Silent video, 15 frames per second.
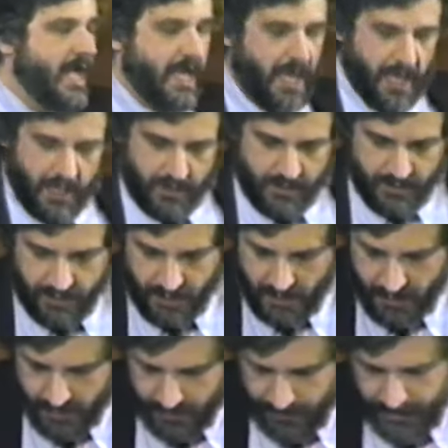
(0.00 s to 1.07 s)
And
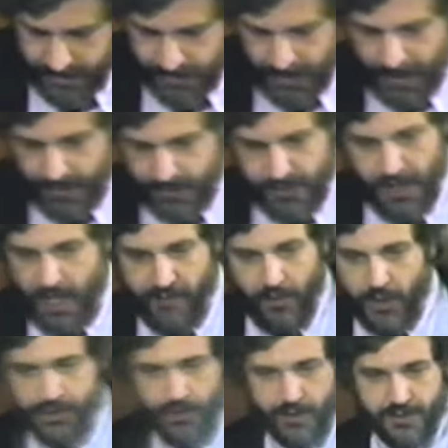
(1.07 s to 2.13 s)
uh, these things have
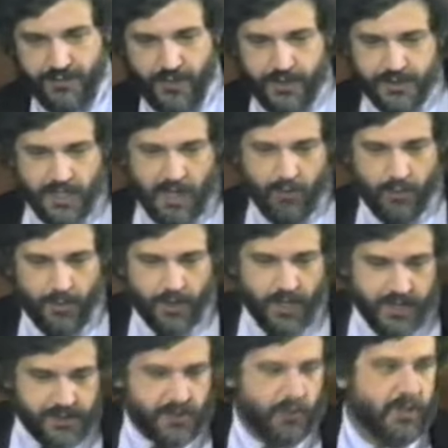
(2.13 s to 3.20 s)
all sorts of undesirable
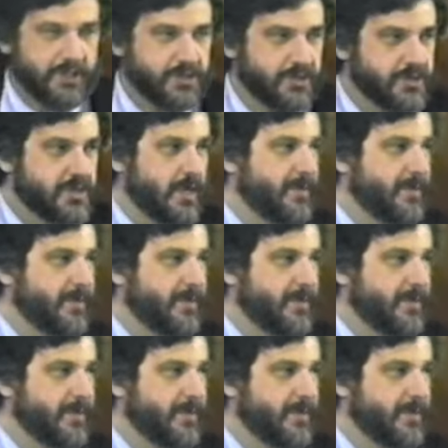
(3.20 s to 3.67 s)
consequences.